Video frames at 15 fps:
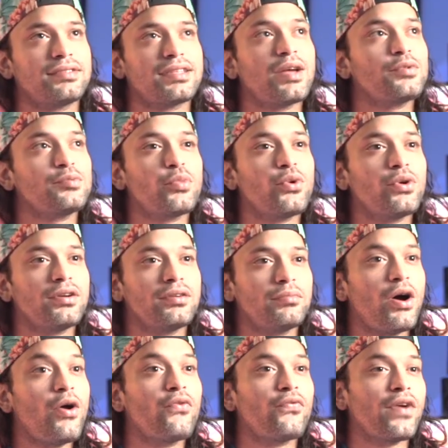I was born.
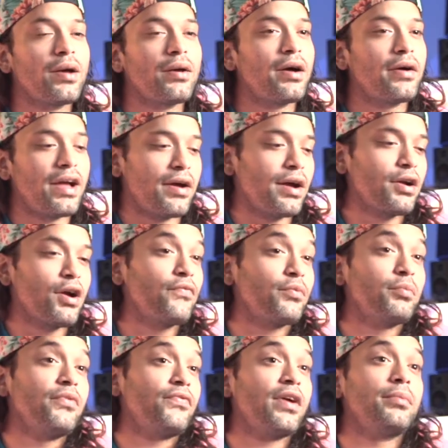My whole family, I come
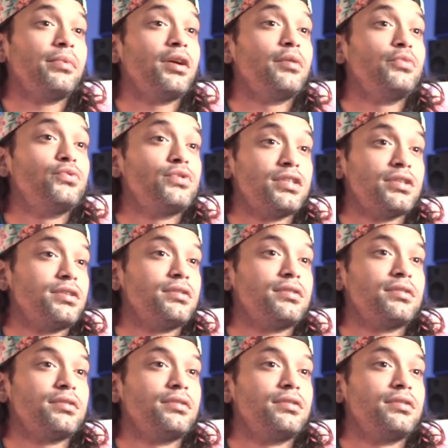from a family of musicians.